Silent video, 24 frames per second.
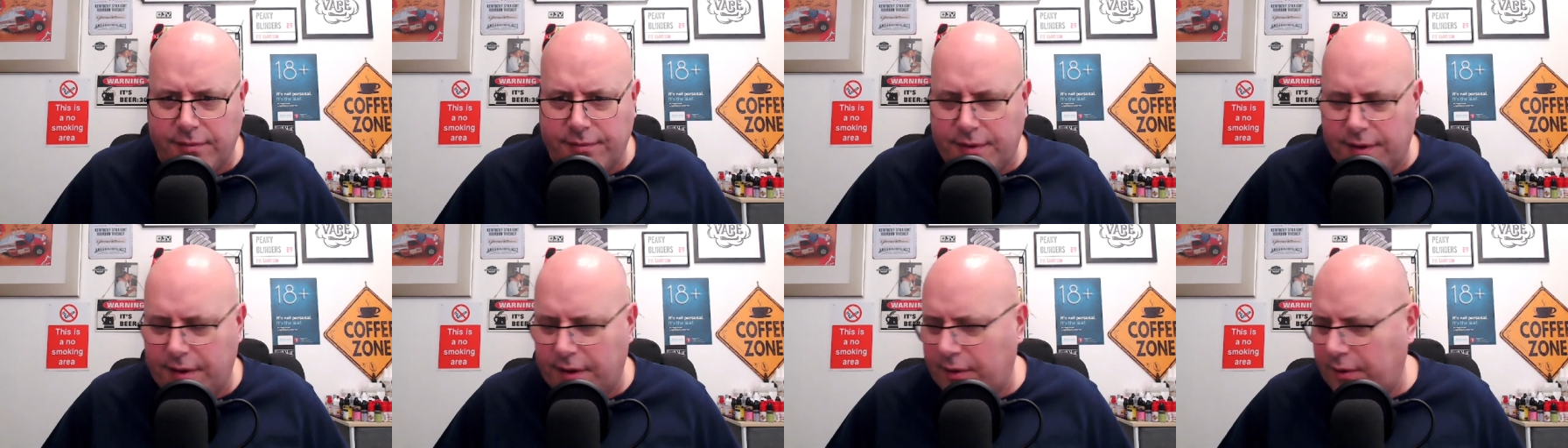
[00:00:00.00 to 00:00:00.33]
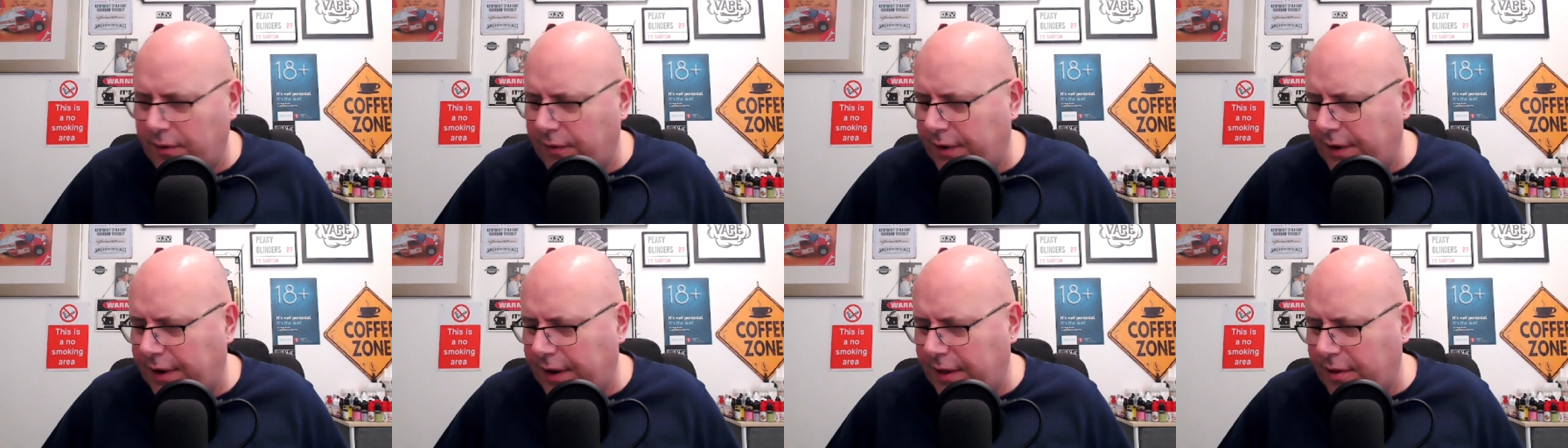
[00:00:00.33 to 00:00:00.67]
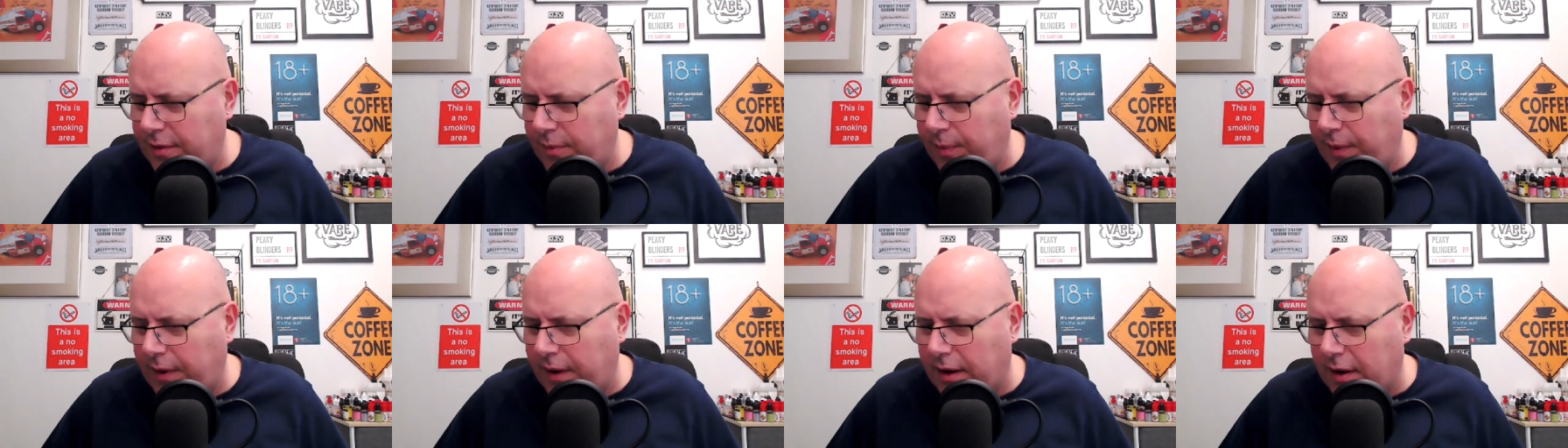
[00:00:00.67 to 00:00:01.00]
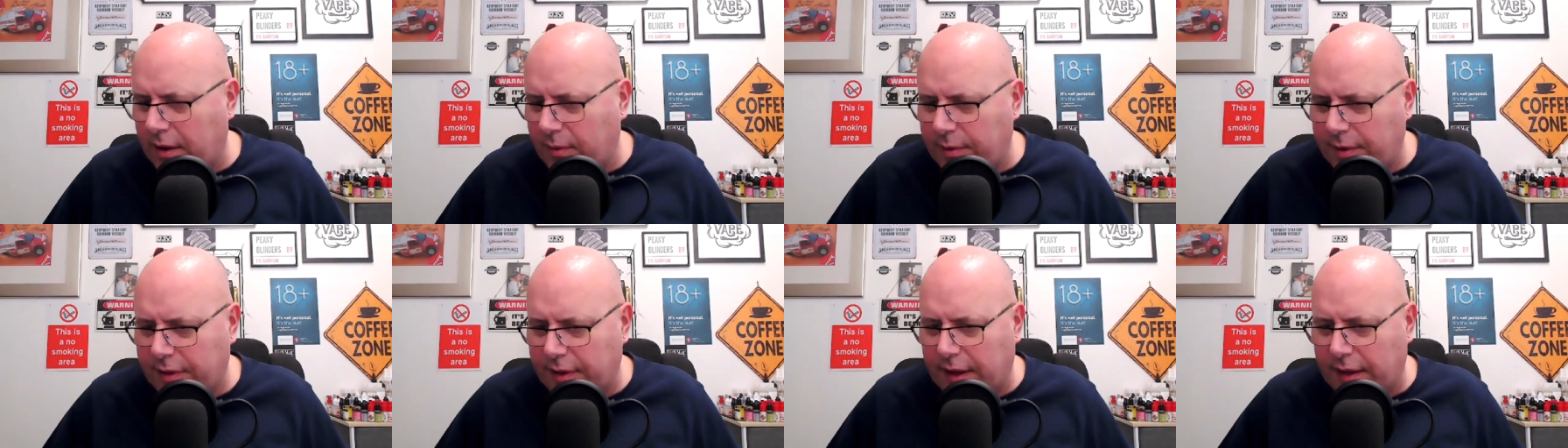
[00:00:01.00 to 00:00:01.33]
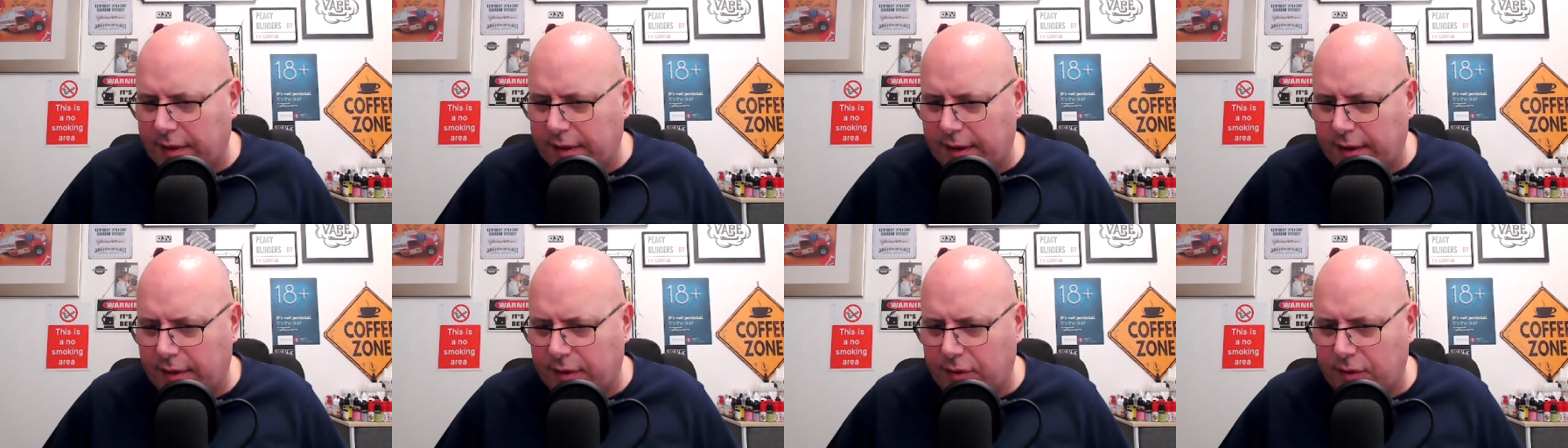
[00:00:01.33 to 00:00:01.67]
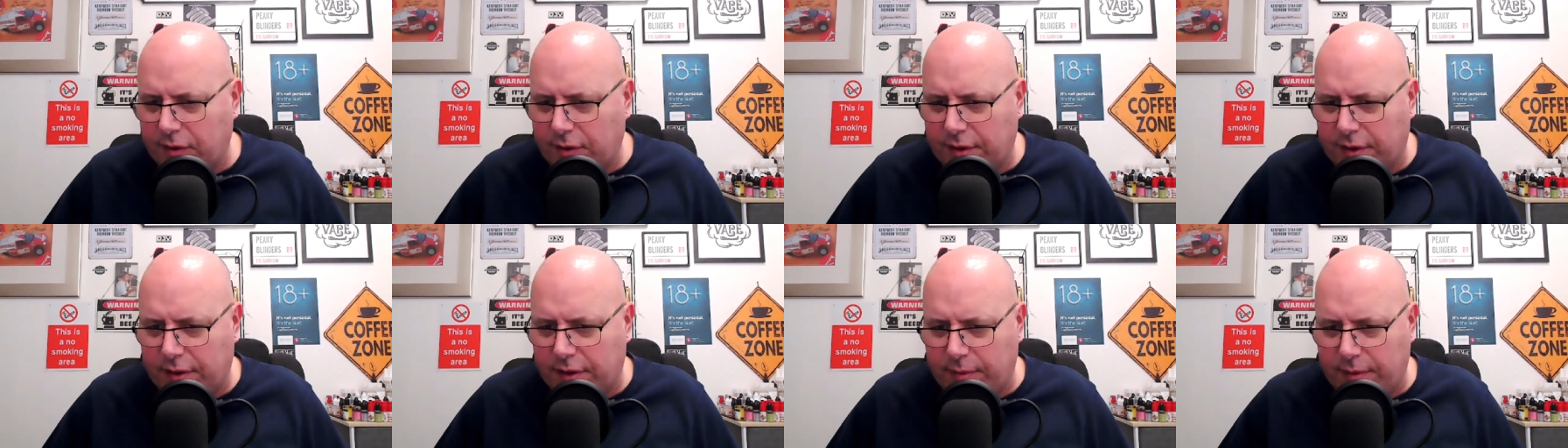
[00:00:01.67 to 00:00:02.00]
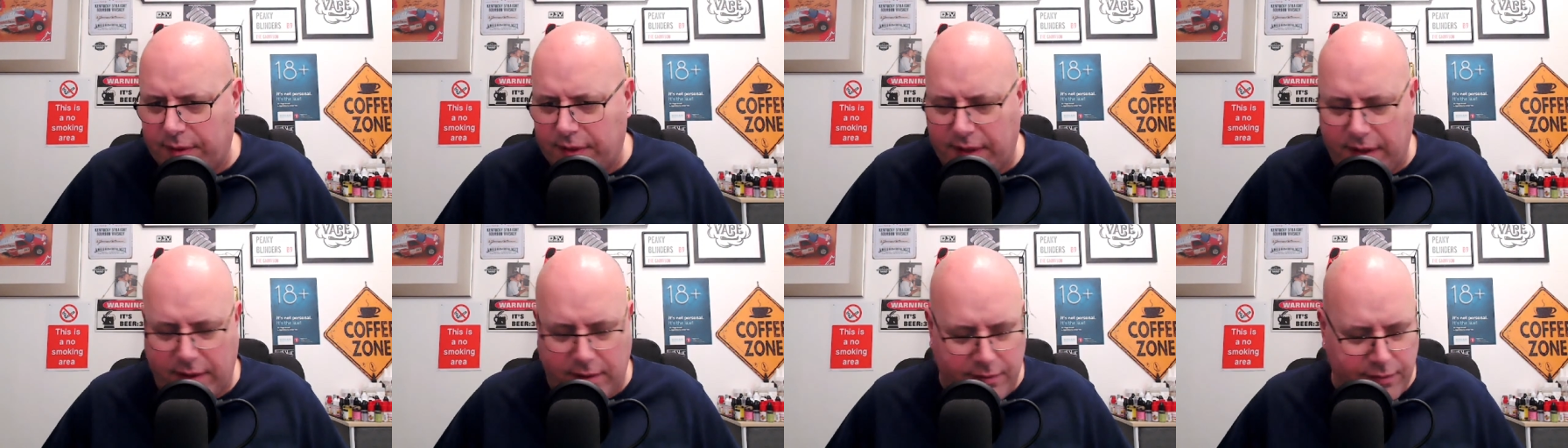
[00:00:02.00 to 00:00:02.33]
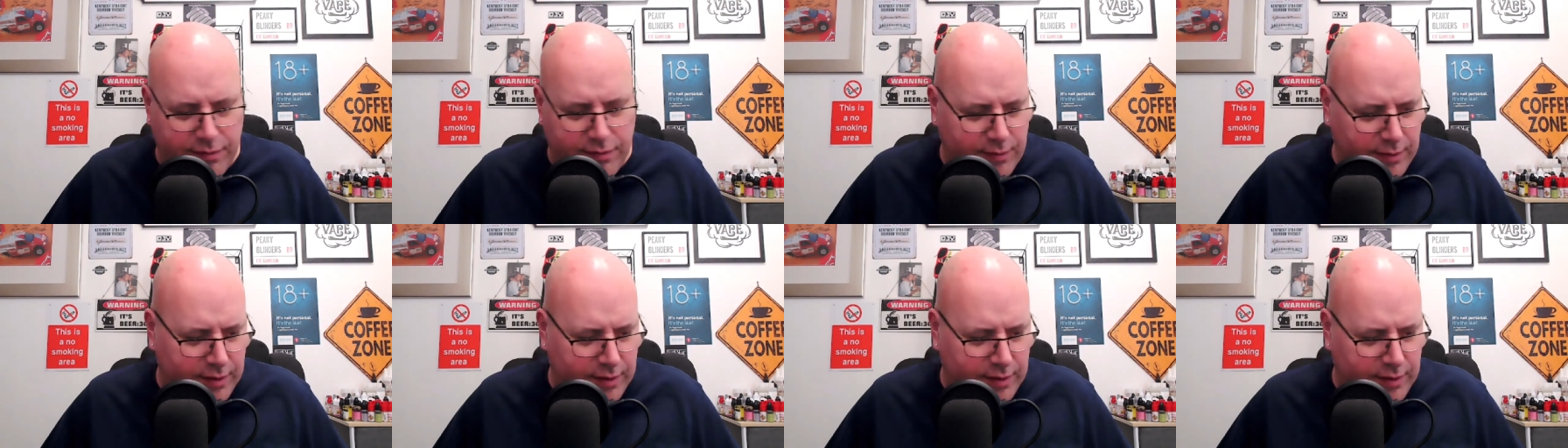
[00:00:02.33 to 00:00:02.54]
So if you disappear, I'll be sat here talking to myself,